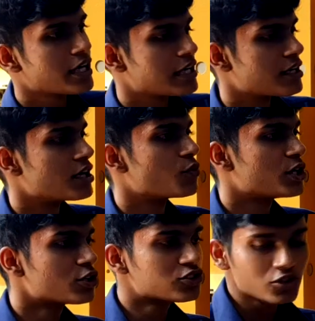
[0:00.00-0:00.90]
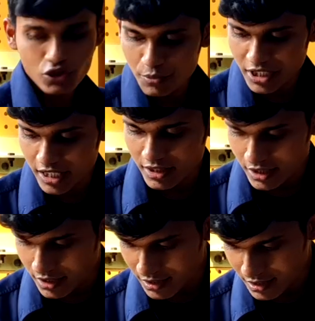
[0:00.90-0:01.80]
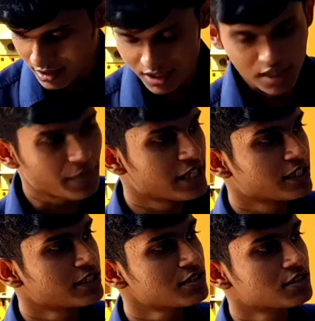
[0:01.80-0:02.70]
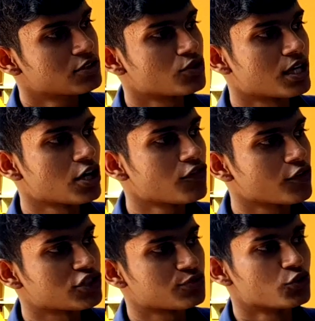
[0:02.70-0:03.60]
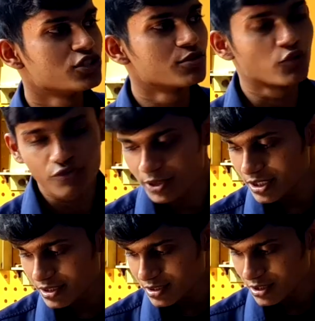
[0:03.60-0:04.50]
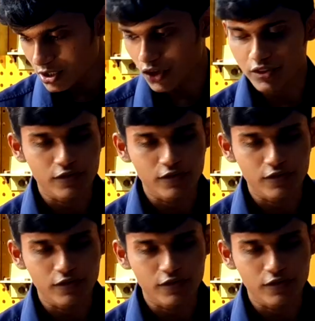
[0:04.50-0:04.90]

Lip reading: And we also lubricated the bearings to allow for smoother movement of